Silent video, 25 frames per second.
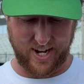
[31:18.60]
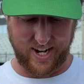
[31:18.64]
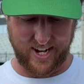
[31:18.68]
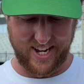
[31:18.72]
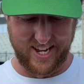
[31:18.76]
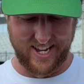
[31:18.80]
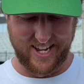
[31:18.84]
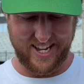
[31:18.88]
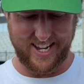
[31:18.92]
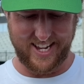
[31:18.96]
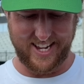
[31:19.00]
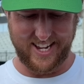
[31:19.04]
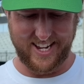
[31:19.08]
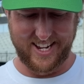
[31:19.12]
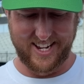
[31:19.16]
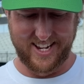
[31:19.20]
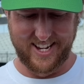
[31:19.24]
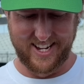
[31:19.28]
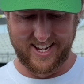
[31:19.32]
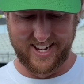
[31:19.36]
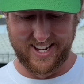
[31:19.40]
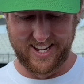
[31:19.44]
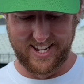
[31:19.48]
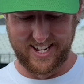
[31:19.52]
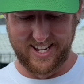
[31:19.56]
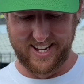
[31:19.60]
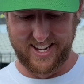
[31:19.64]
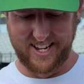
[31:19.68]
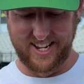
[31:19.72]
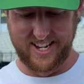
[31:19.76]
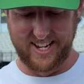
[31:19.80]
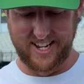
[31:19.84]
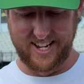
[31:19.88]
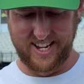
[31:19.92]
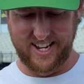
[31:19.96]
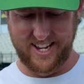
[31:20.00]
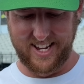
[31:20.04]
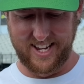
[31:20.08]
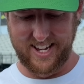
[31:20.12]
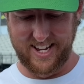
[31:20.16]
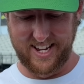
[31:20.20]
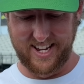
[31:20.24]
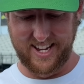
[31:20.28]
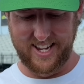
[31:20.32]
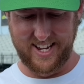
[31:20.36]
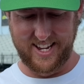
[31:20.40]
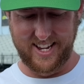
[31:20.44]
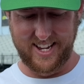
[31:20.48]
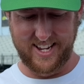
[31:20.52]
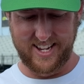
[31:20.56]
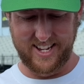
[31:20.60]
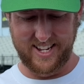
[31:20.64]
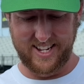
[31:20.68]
the last pass was 686.